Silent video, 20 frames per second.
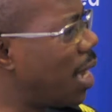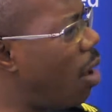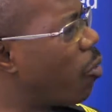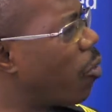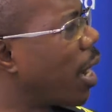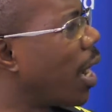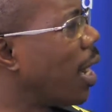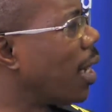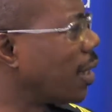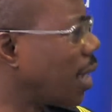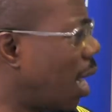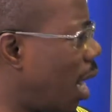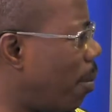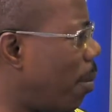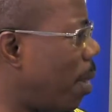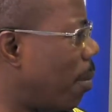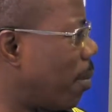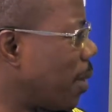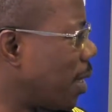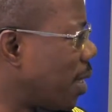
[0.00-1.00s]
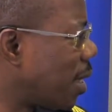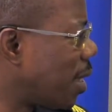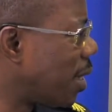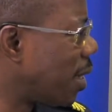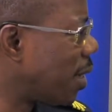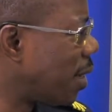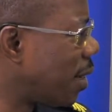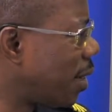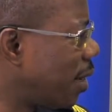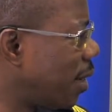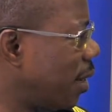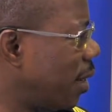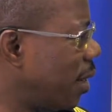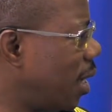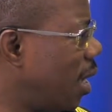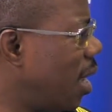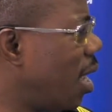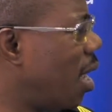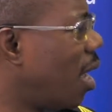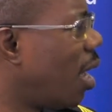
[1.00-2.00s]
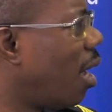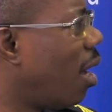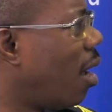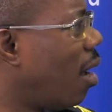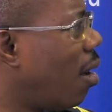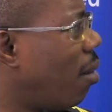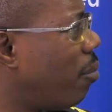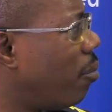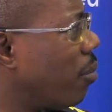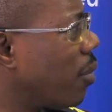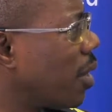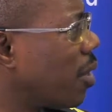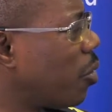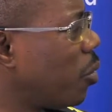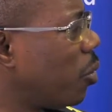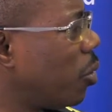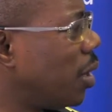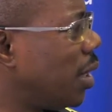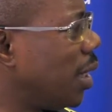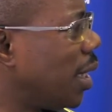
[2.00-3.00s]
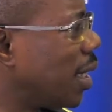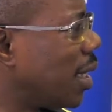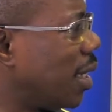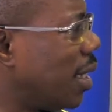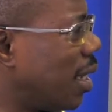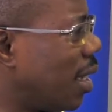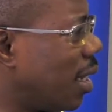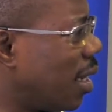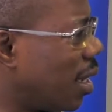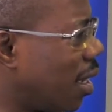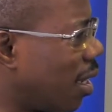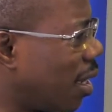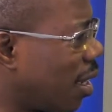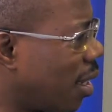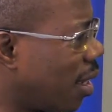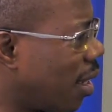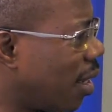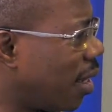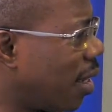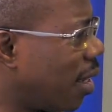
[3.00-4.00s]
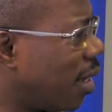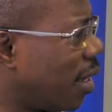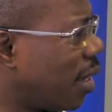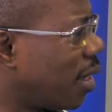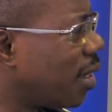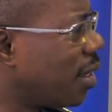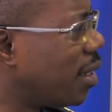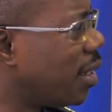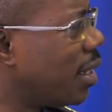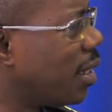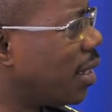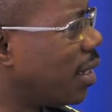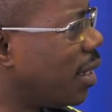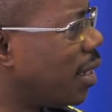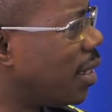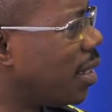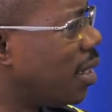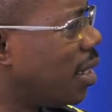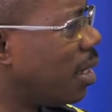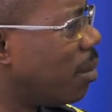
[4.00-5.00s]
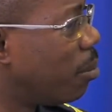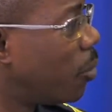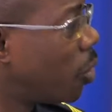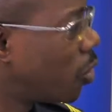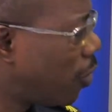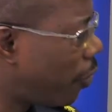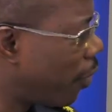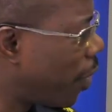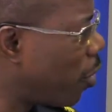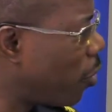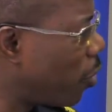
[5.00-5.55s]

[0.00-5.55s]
we can come up with this, including the motor vehicle